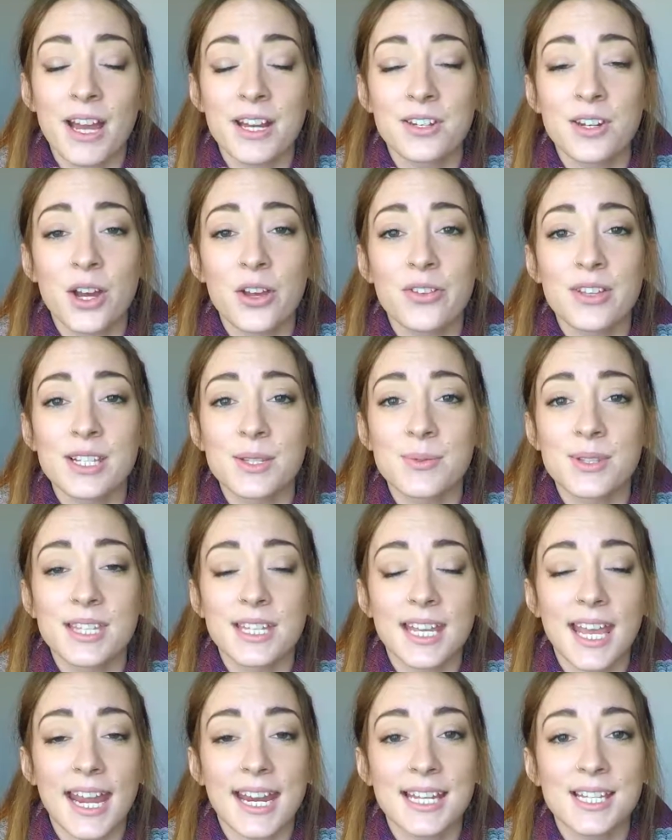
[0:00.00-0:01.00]
I know this was
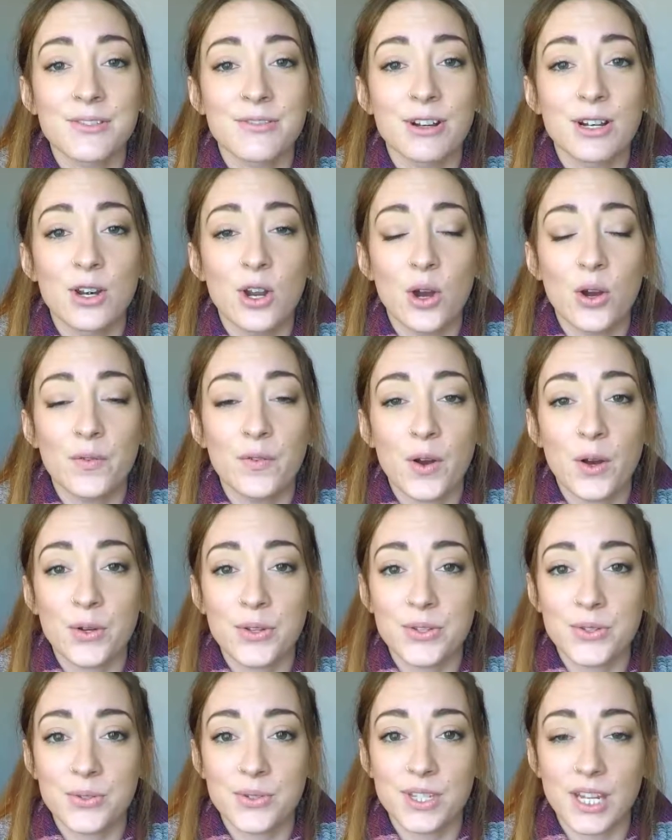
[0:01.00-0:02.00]
the case for a lot of
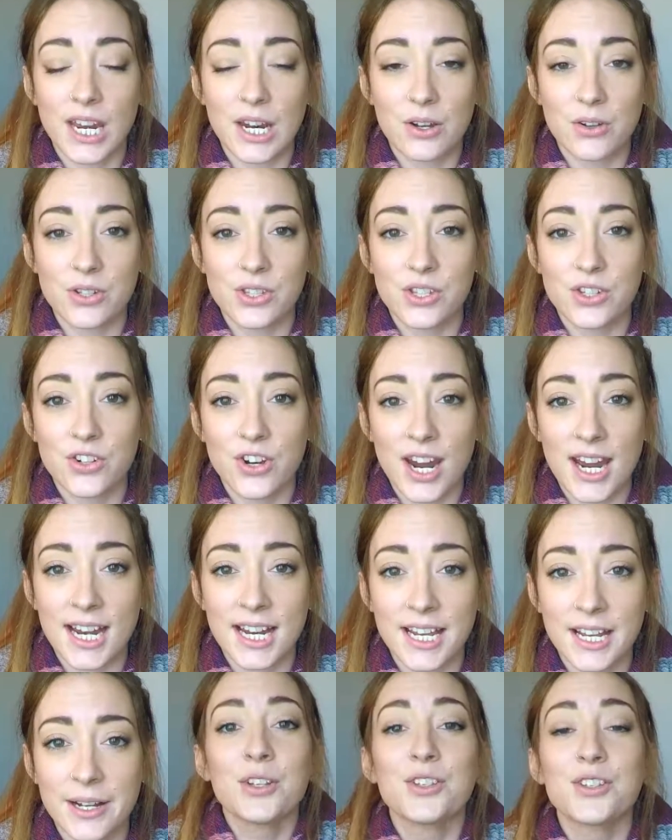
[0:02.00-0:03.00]
hostels in
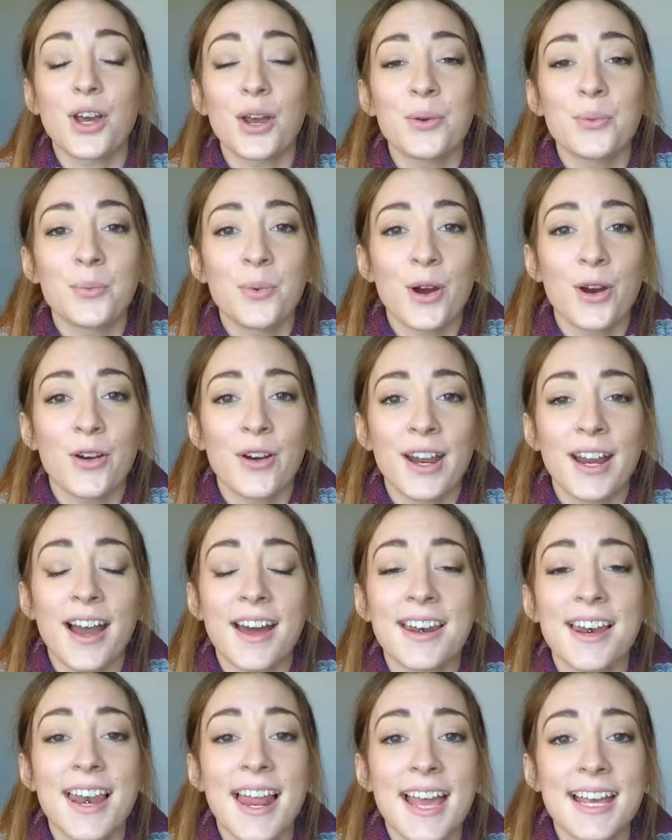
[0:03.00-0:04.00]
Australia. Don't worry,
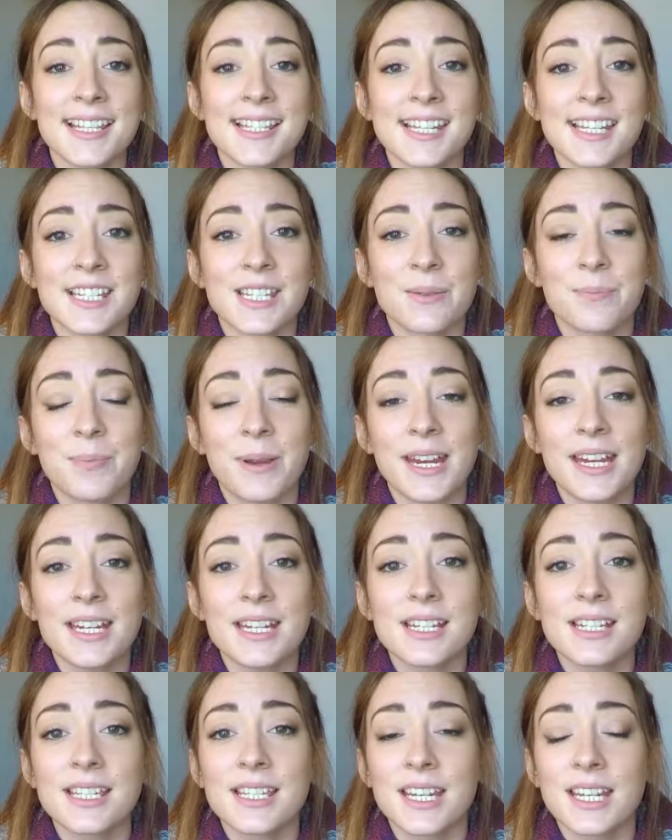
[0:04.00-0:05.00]
unless it's a
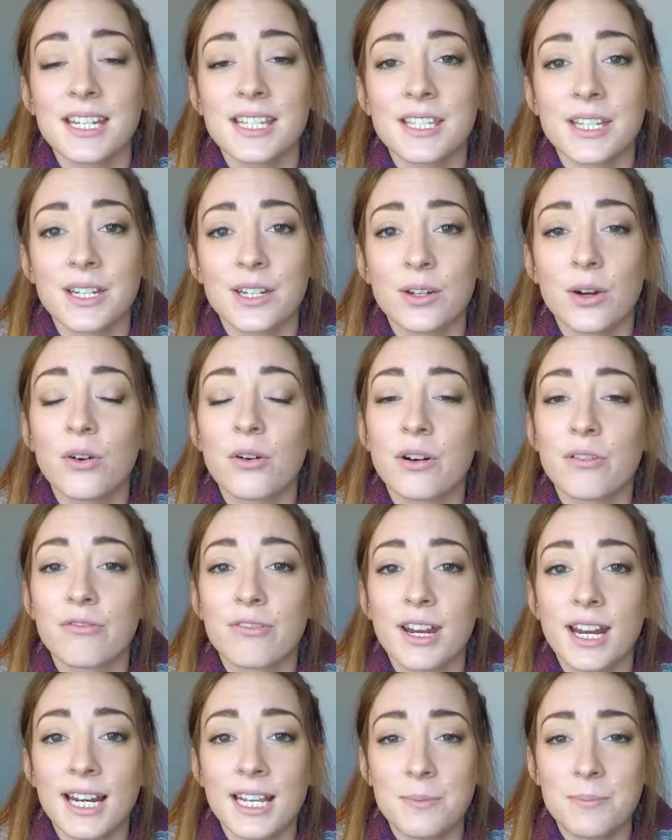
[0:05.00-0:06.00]
peak season or a
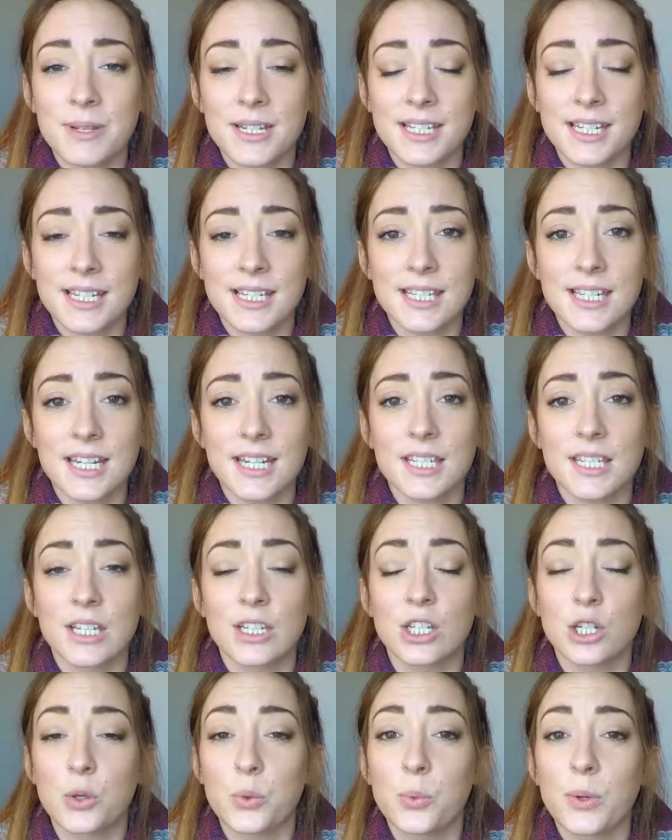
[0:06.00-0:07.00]
really busy
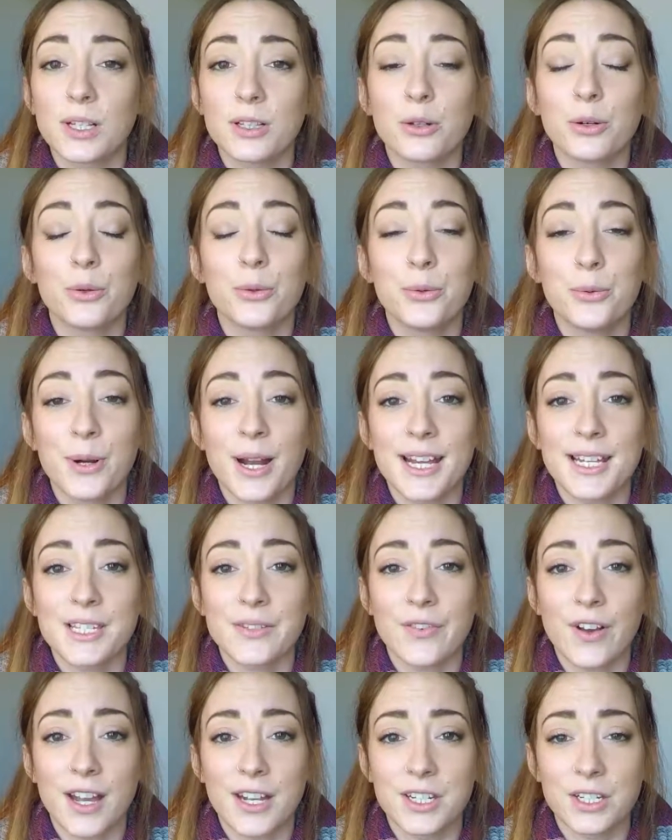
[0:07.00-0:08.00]
season, you will
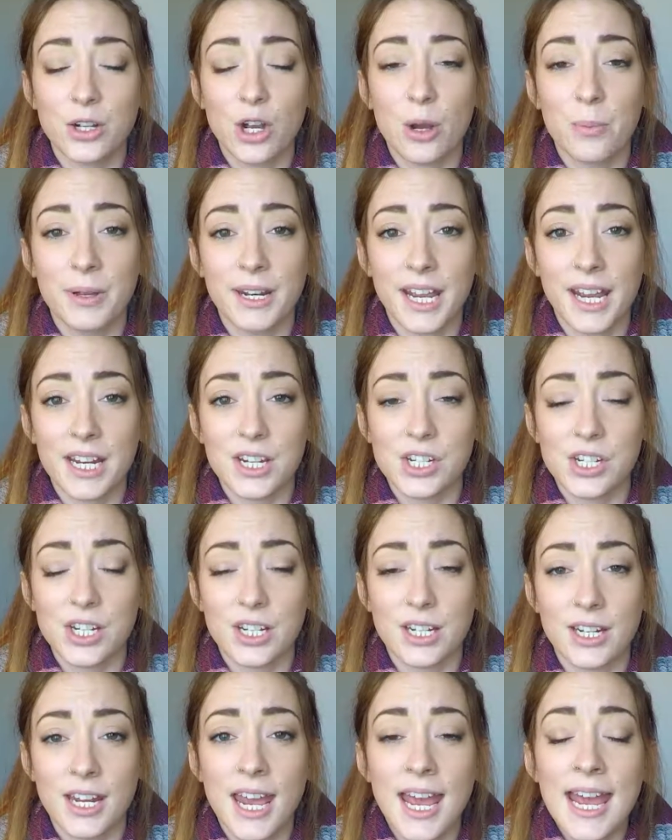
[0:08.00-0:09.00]
always find
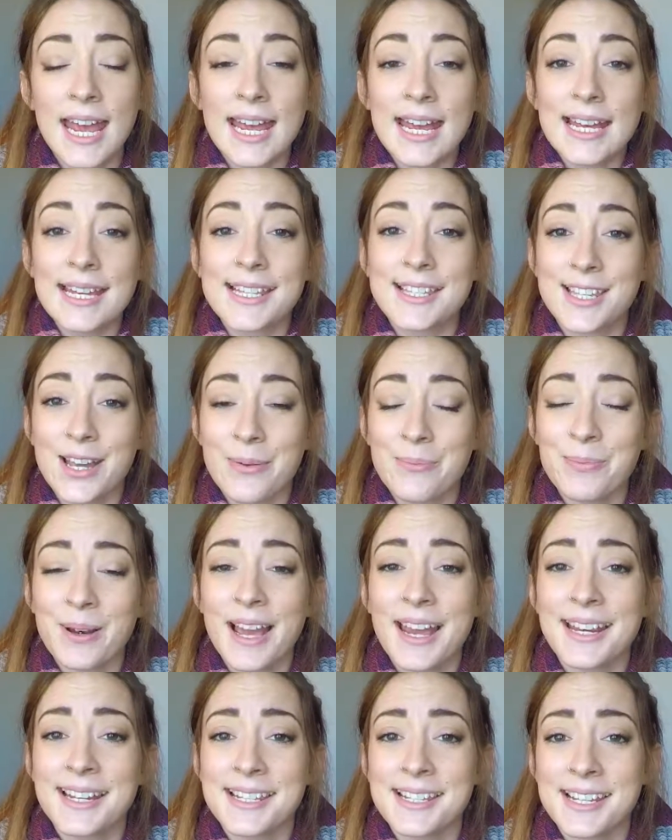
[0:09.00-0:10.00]
accommodation. Some
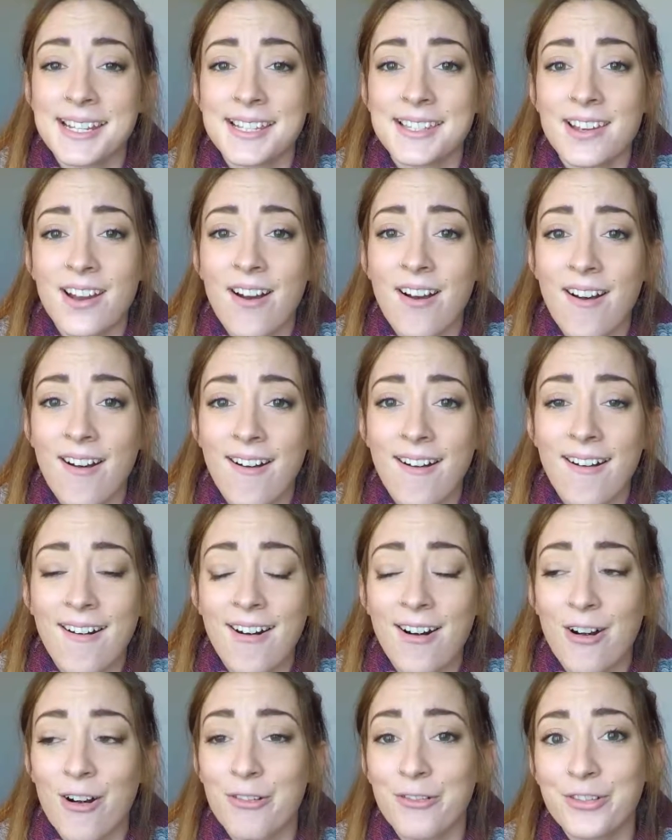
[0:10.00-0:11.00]
places
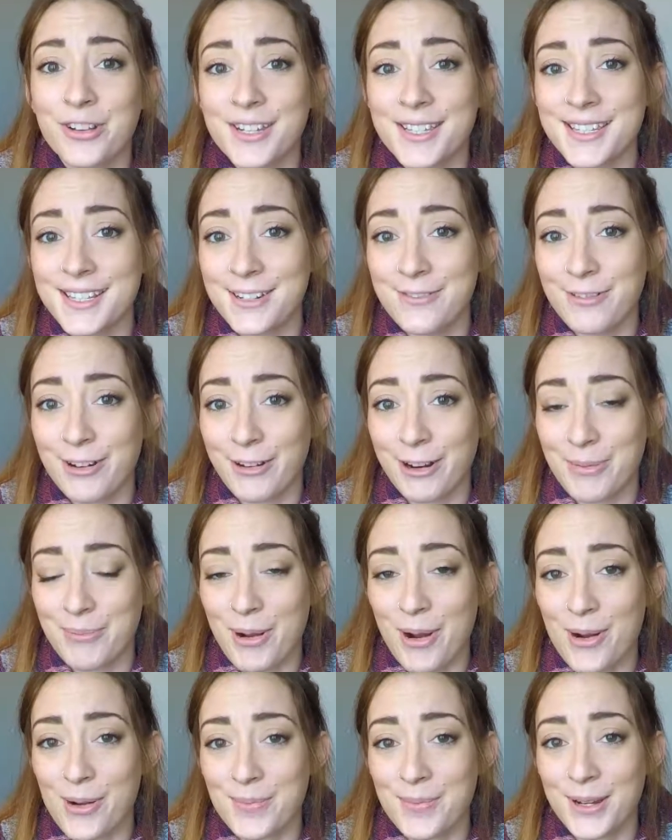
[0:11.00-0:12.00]
are obviously very
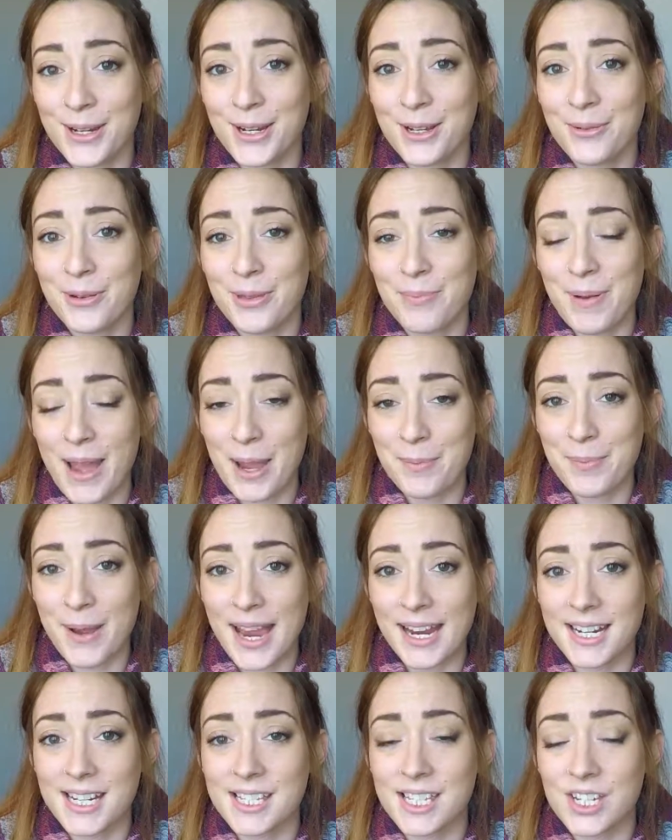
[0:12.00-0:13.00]
popular with
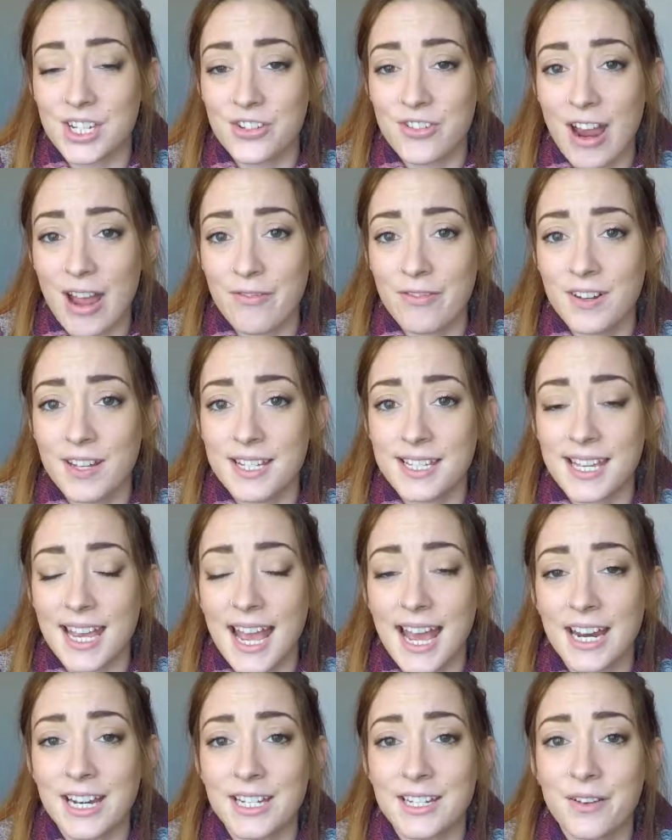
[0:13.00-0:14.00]
backpackers and travellers,
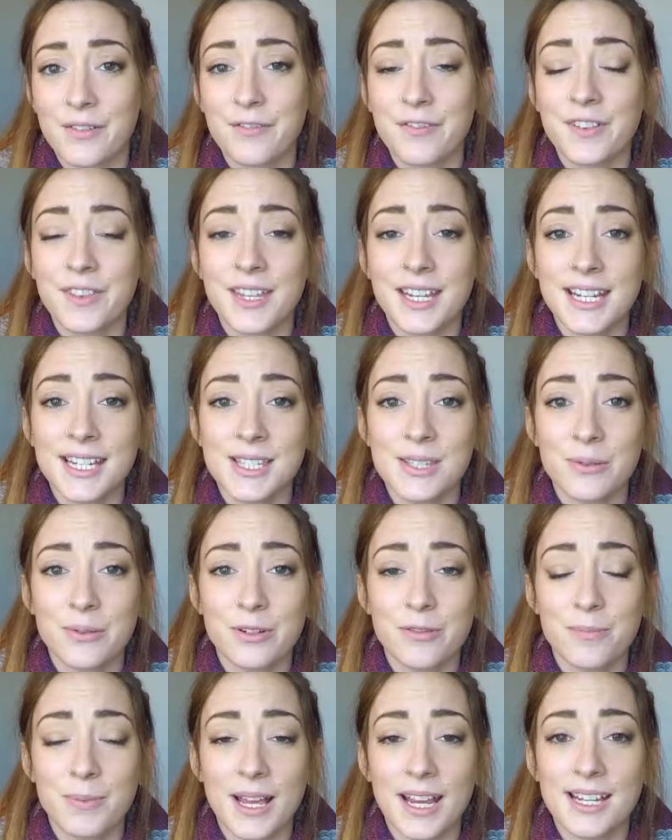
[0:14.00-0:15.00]
and for these
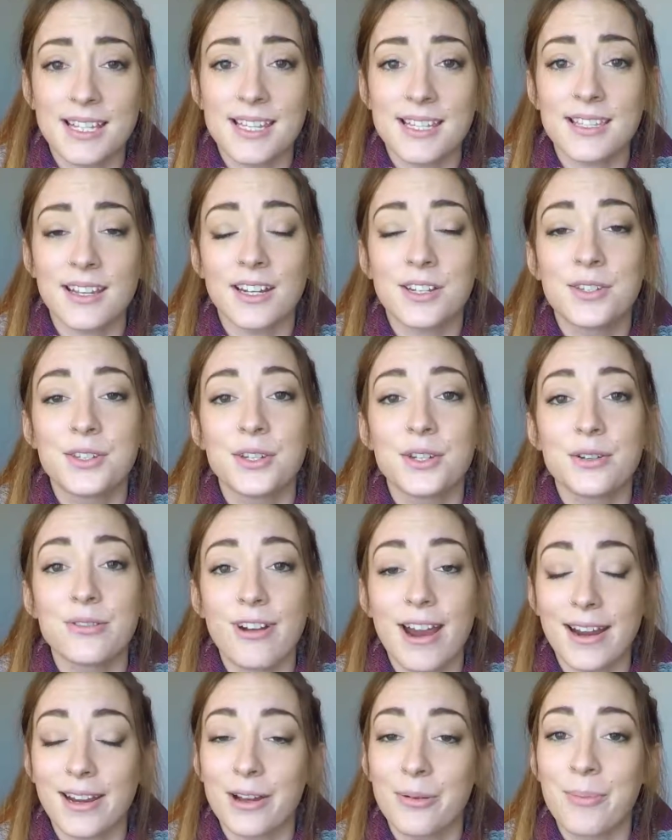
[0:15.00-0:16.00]
sort of places I do
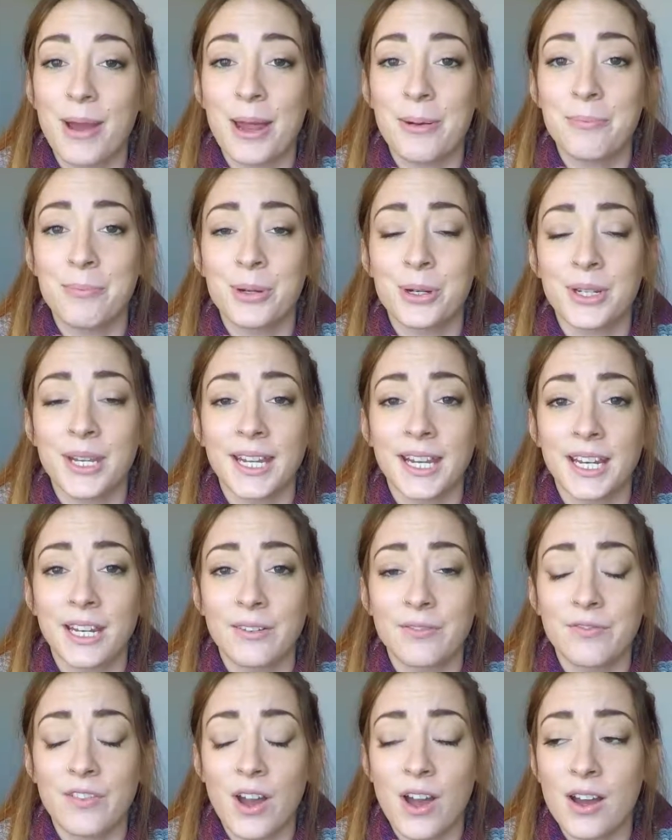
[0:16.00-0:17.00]
recommend booking in
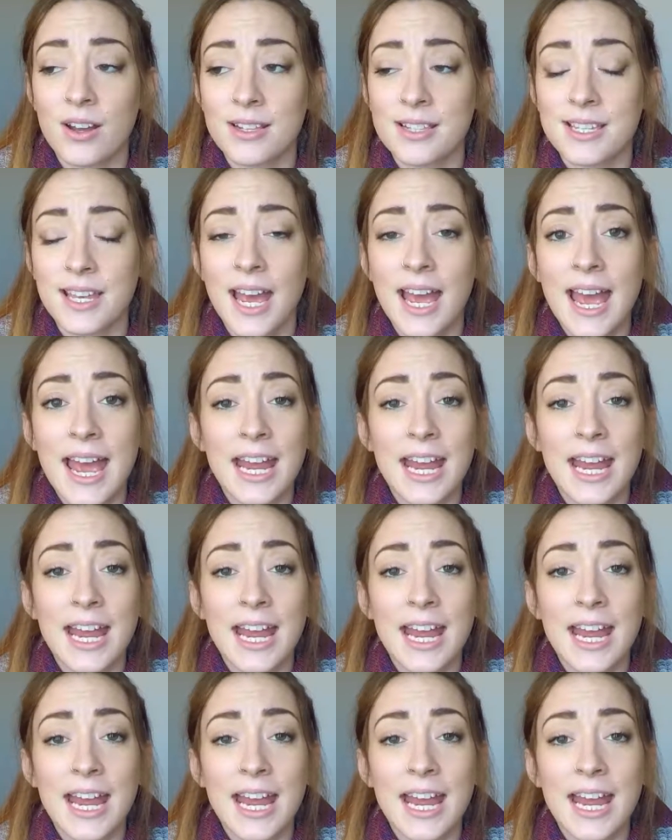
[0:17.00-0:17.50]
advance.